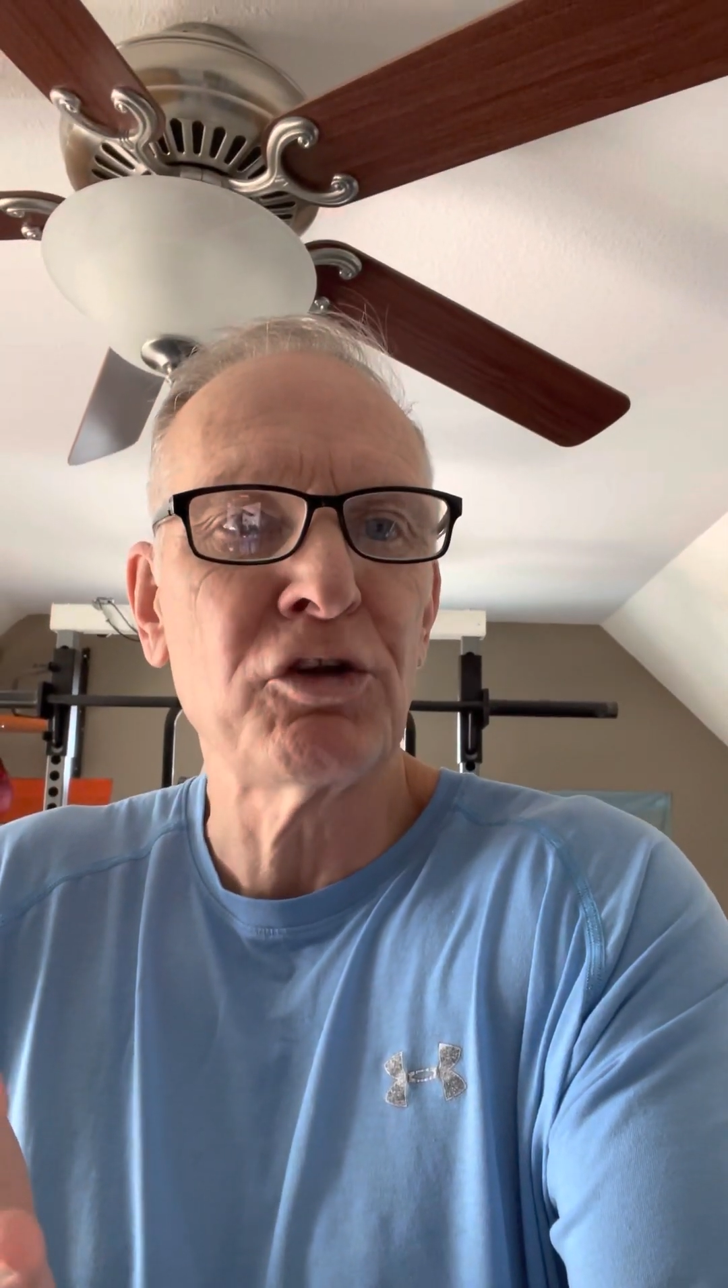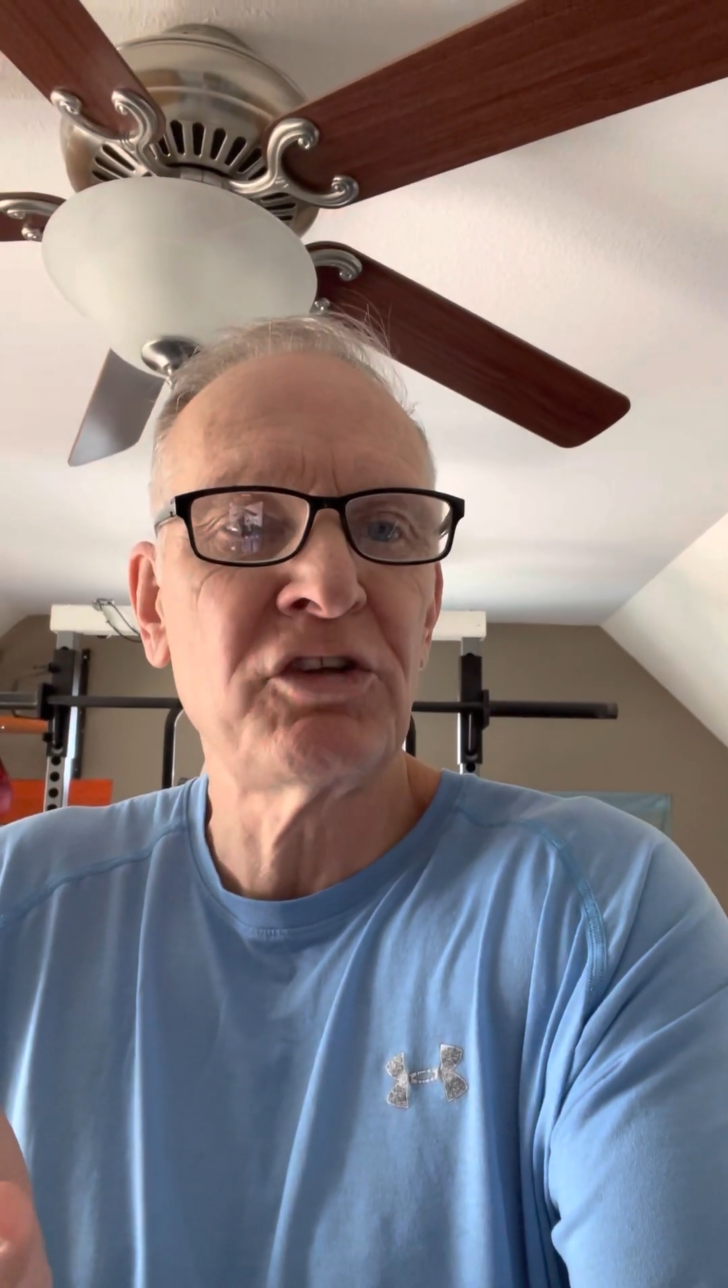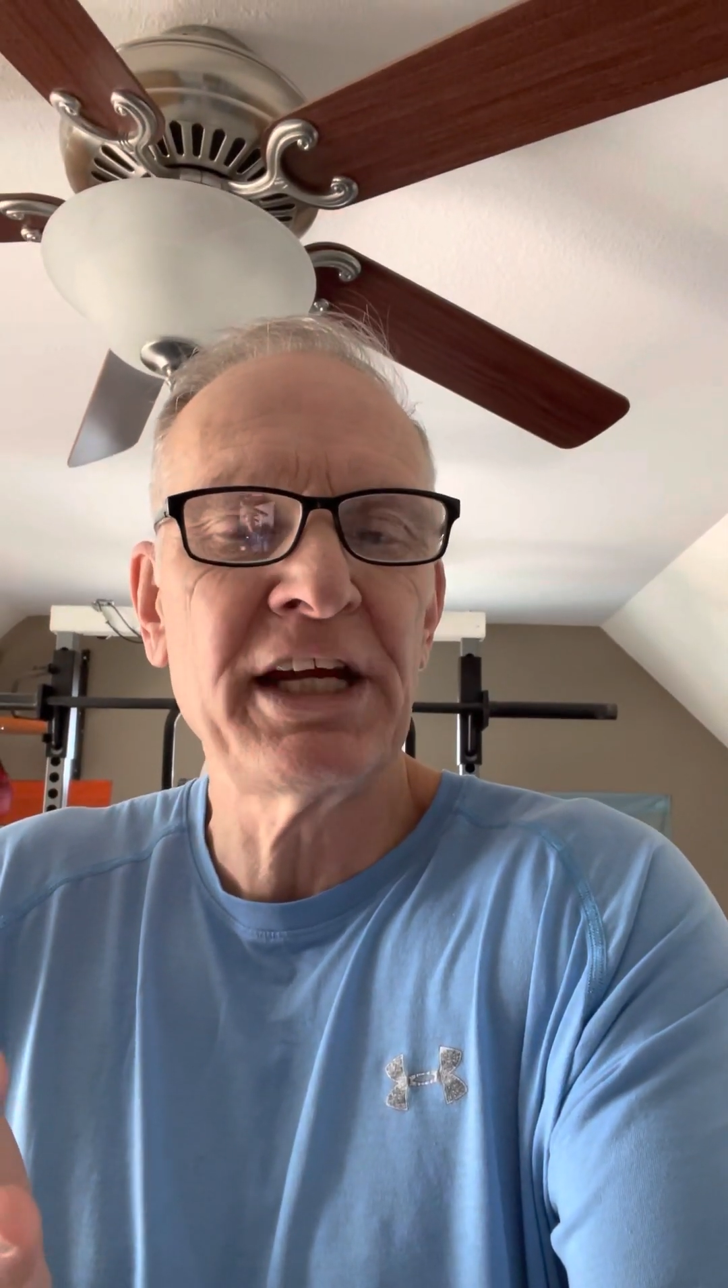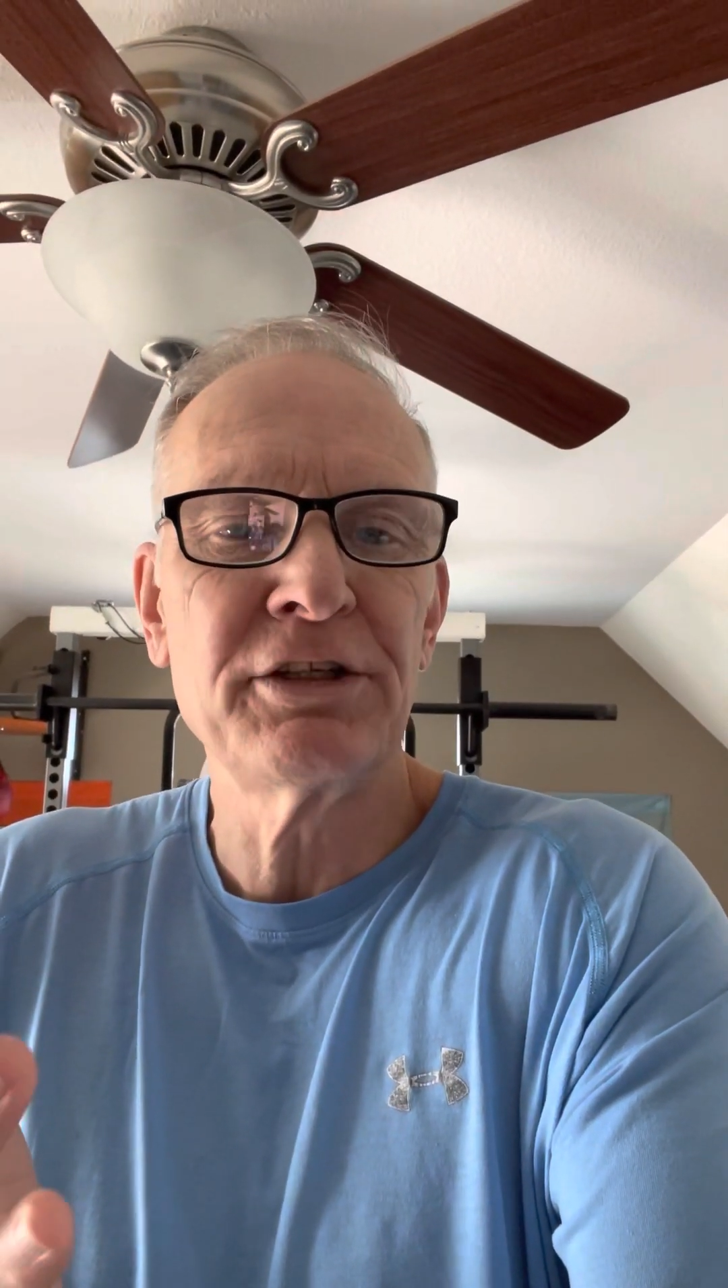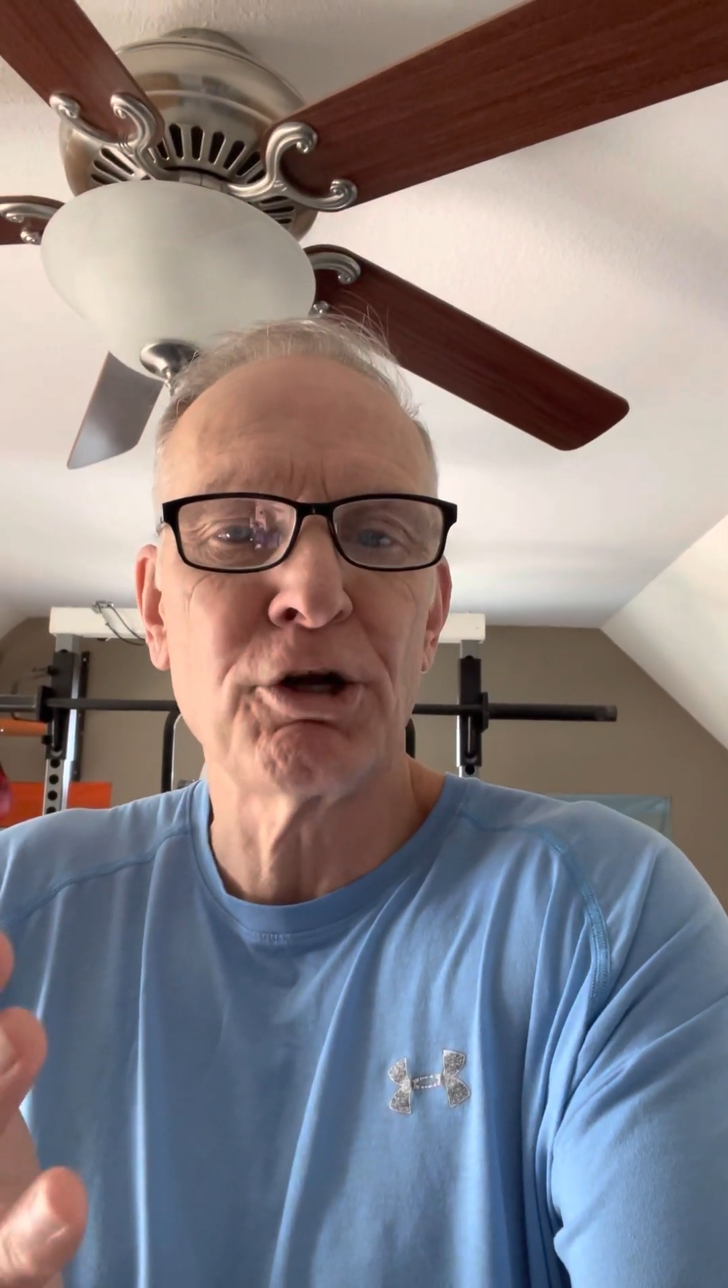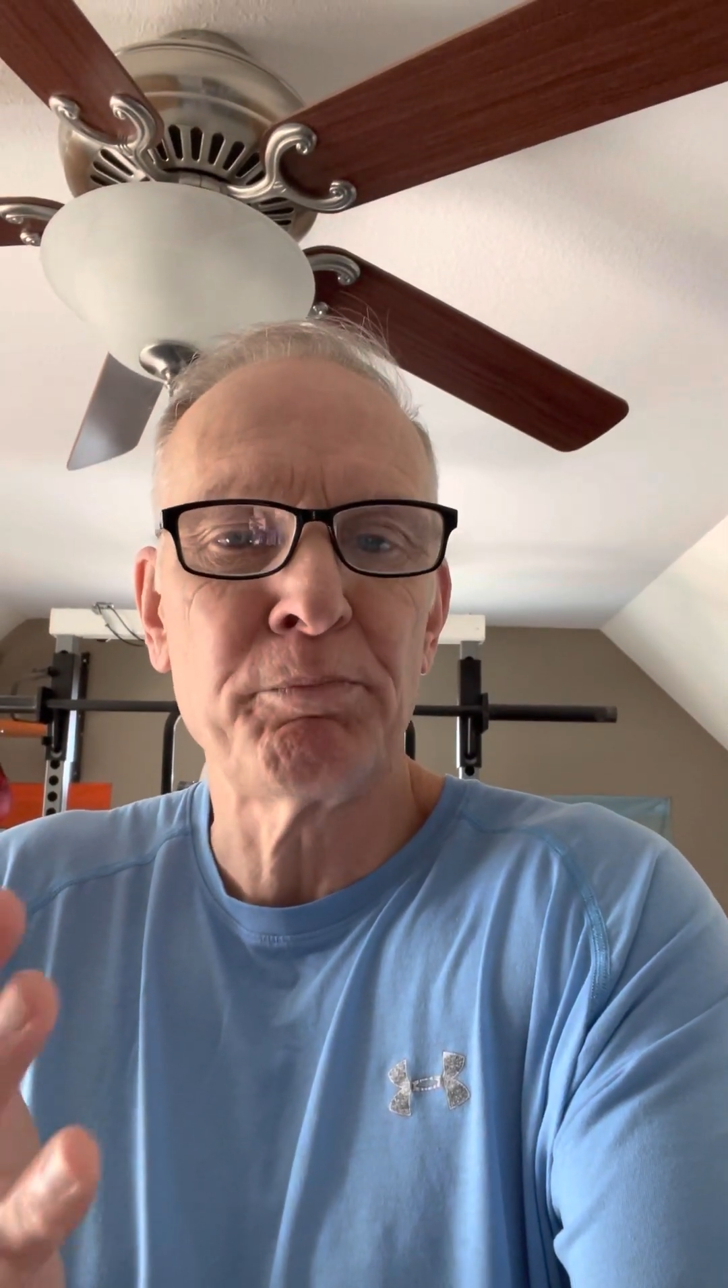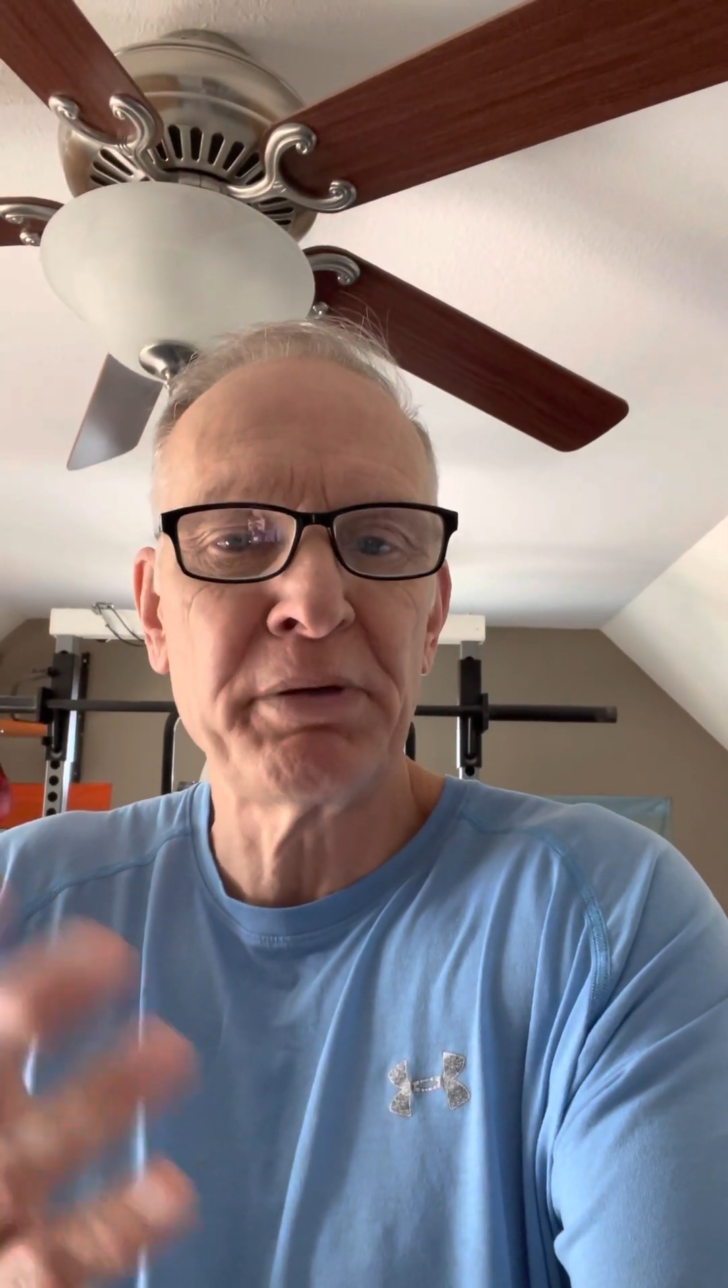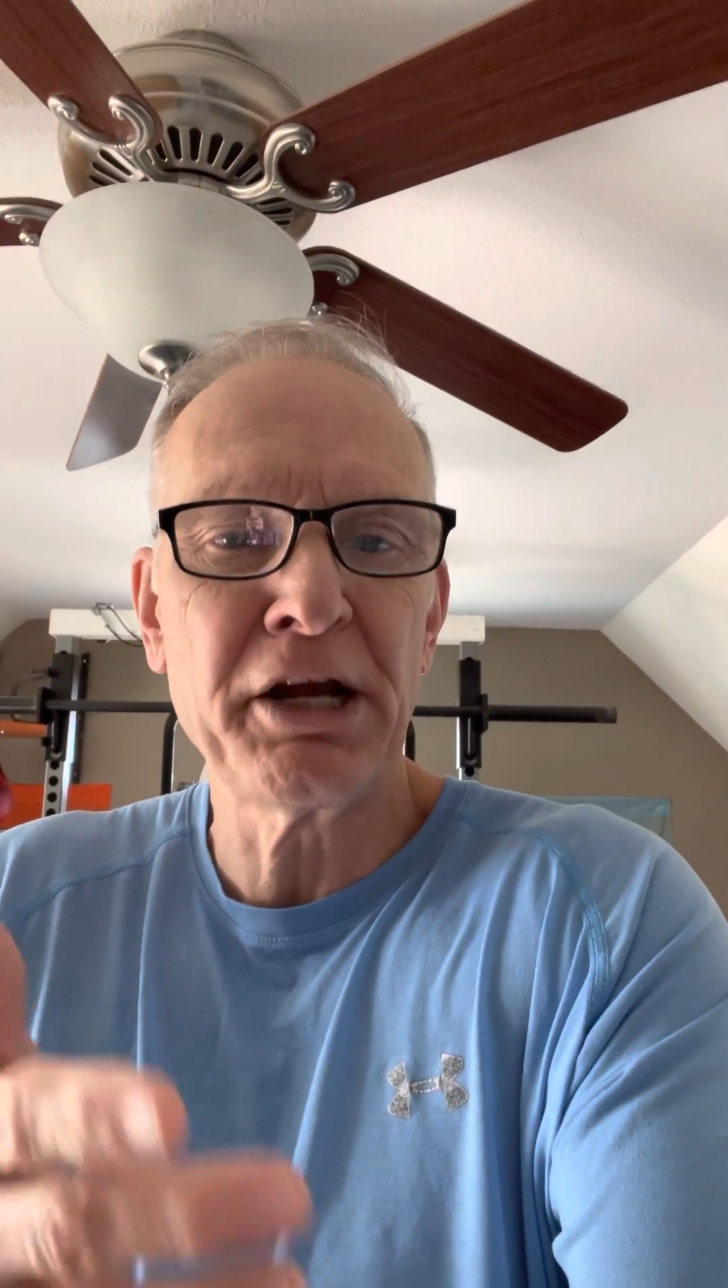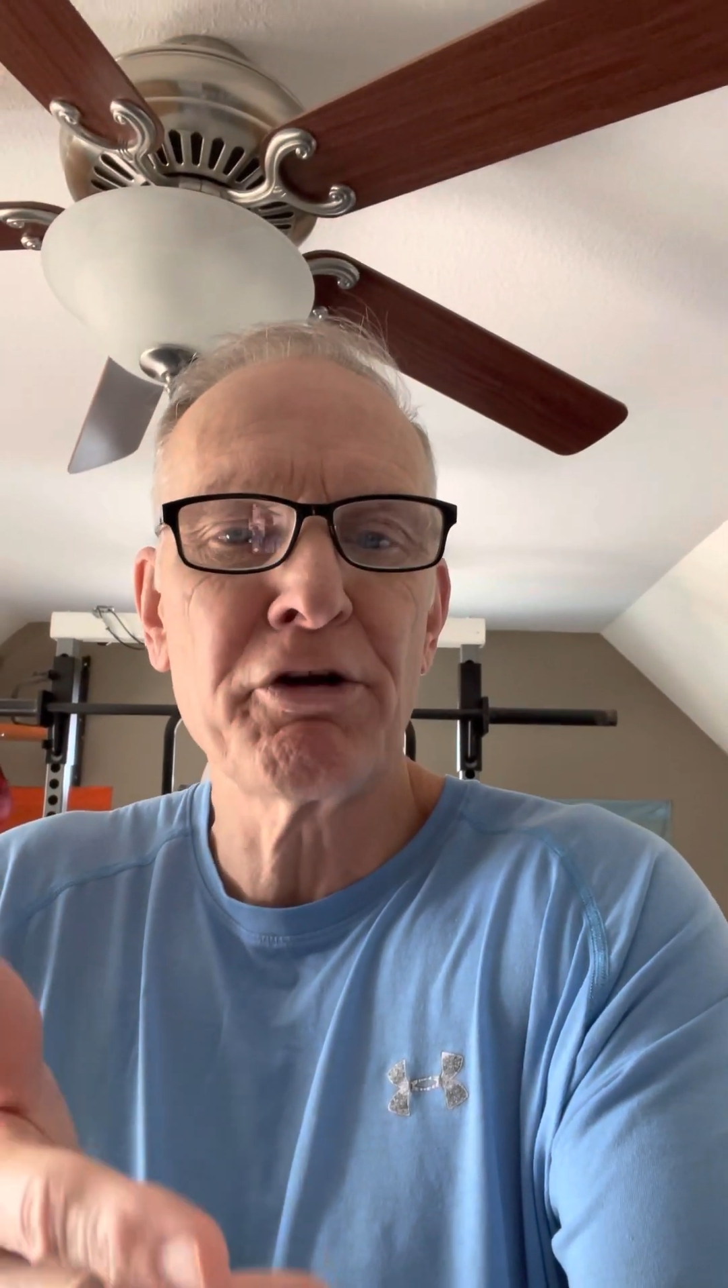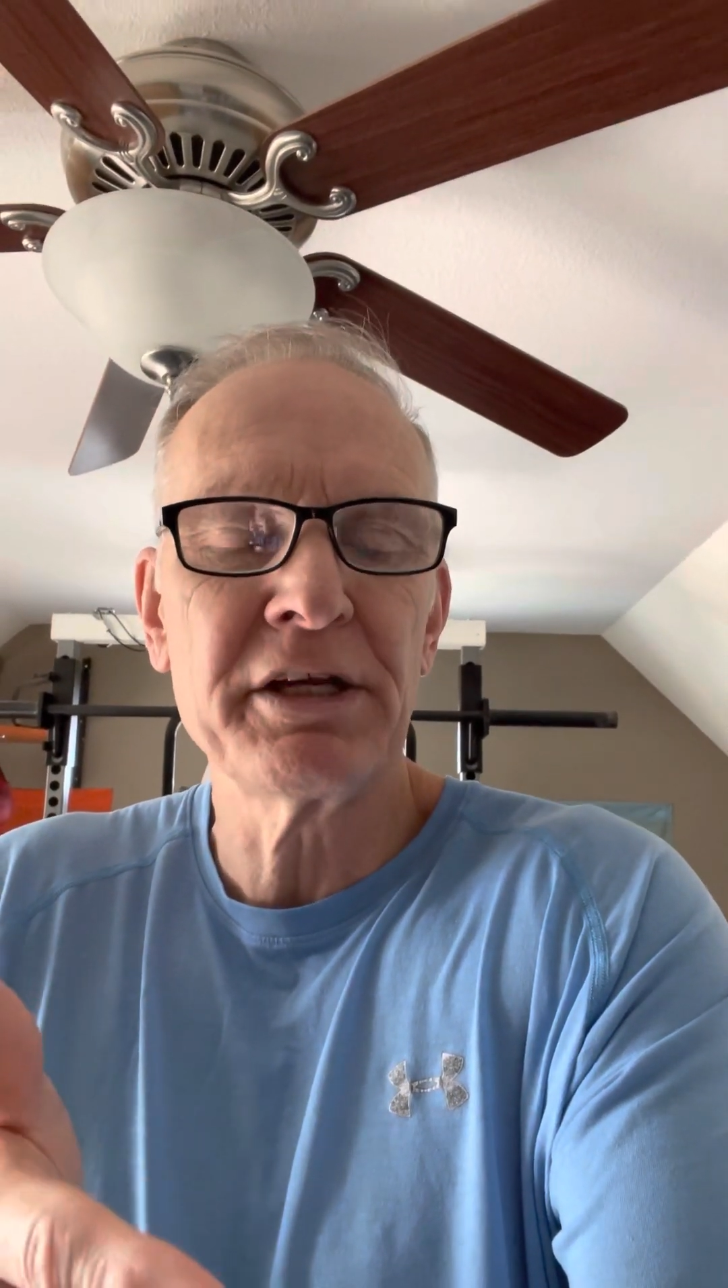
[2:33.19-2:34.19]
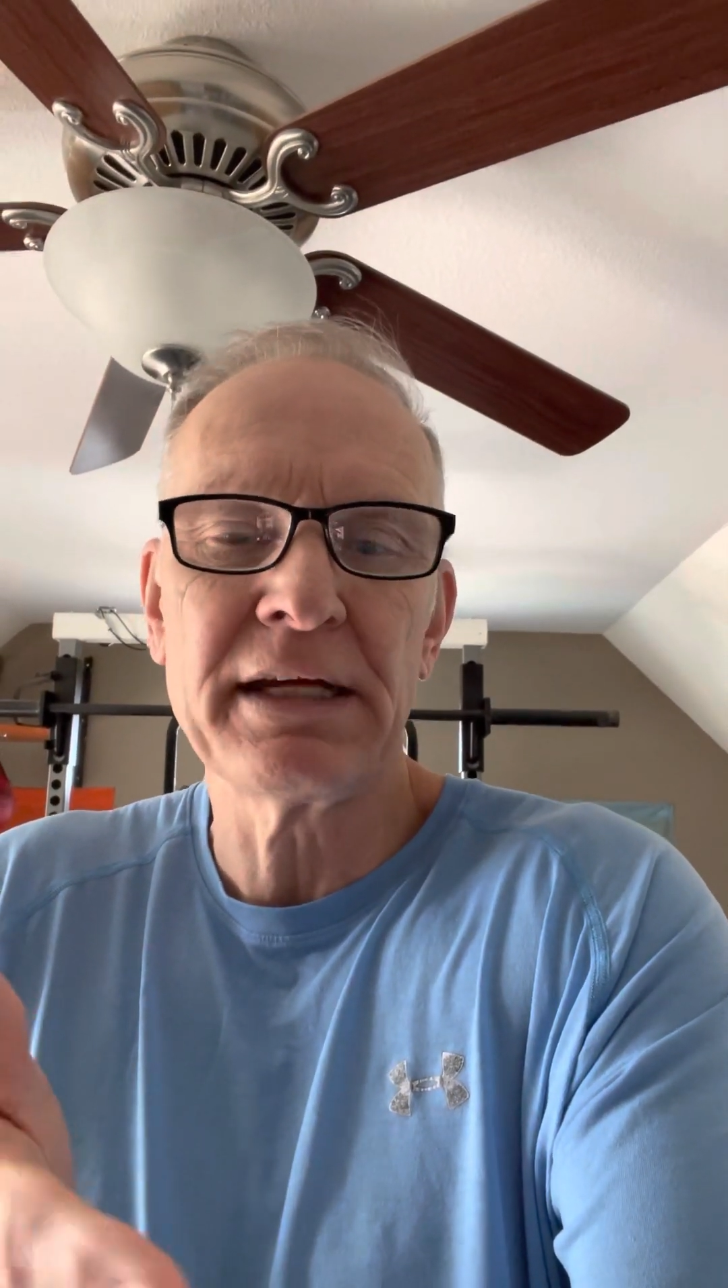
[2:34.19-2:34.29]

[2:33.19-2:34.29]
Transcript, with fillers: 10 year period.